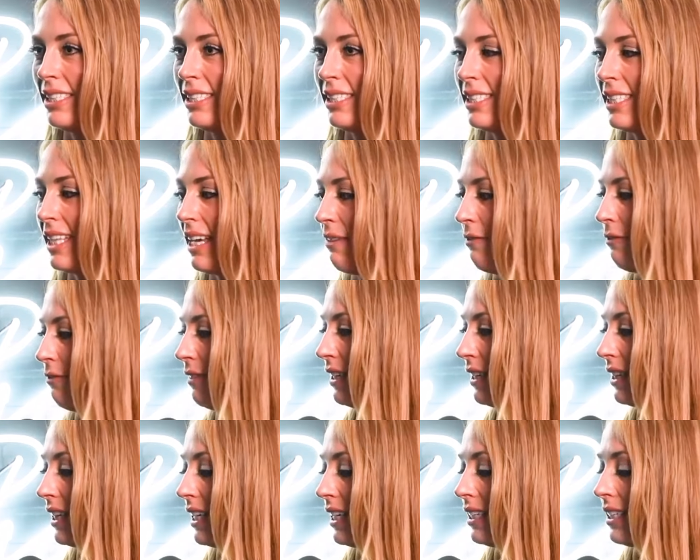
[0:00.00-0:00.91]
just that
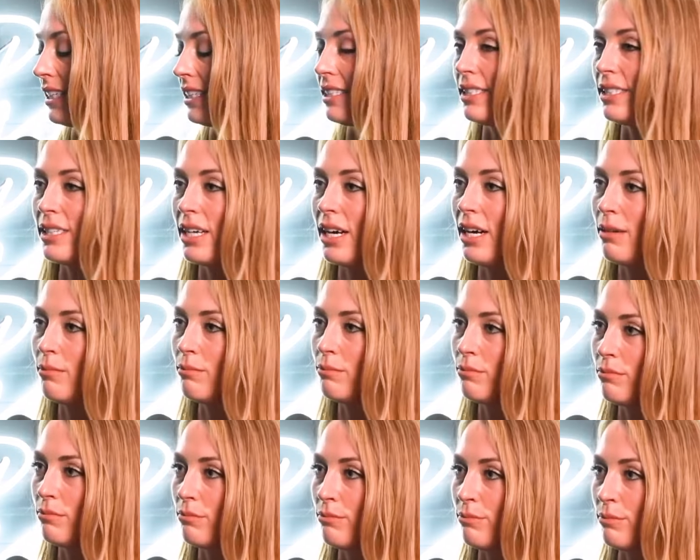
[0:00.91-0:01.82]
fear that does stop
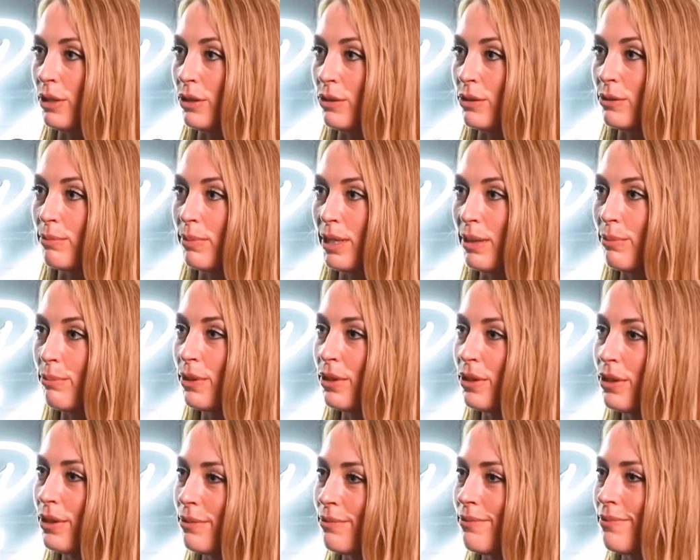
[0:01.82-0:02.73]
most
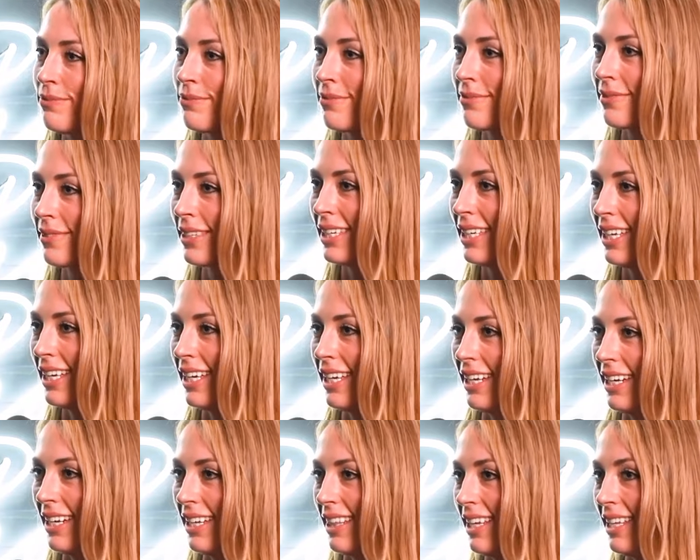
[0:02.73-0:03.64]
people.
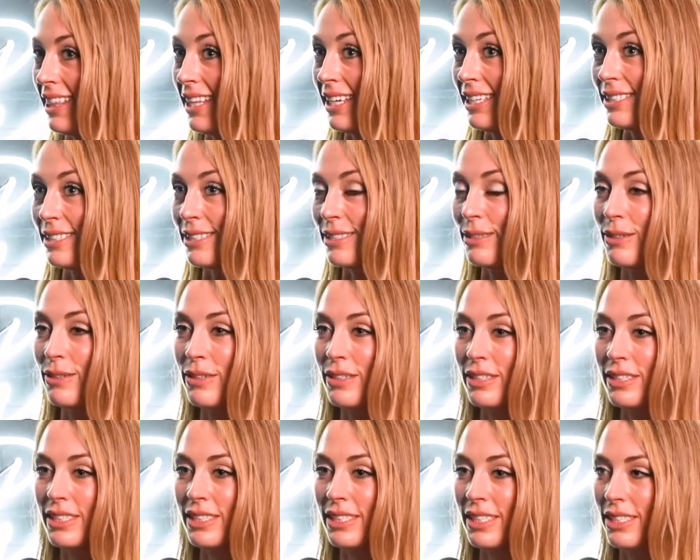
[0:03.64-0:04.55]
And I think that's
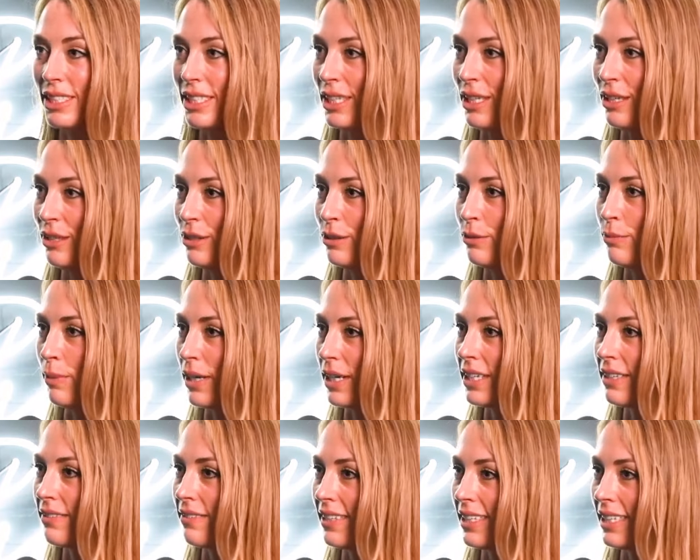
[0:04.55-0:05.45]
such a huge
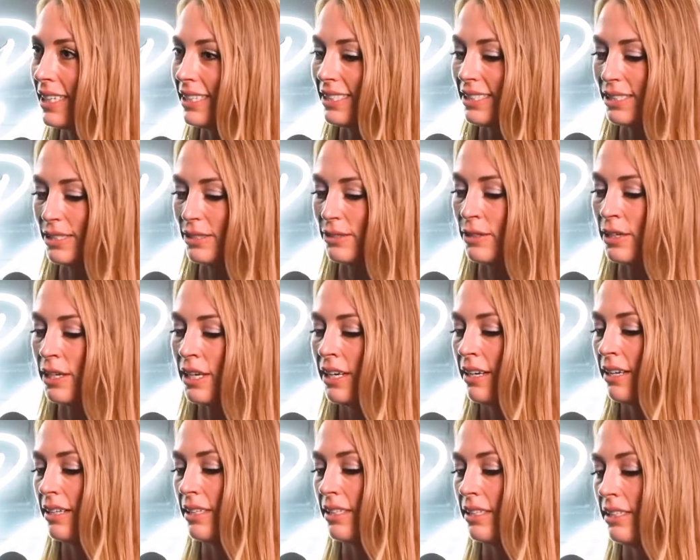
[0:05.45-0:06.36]
part of it is just
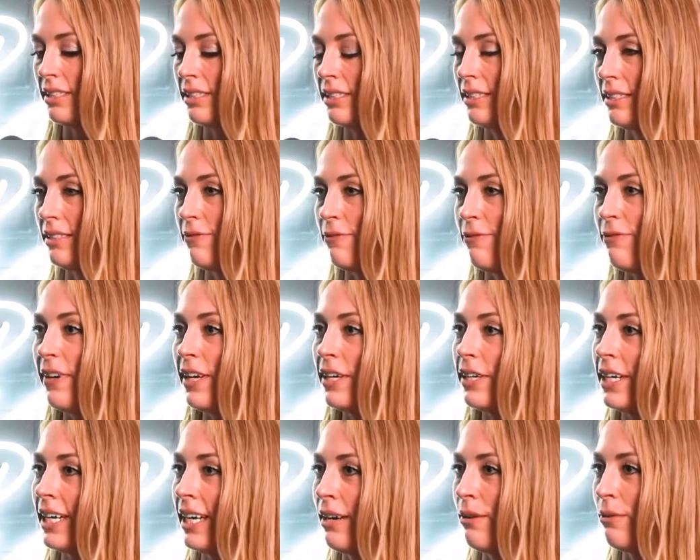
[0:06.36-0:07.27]

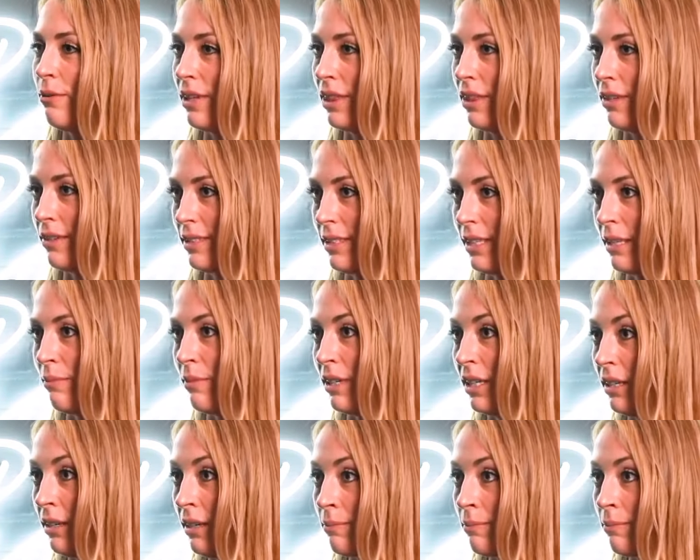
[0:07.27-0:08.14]
figuring out what those limiting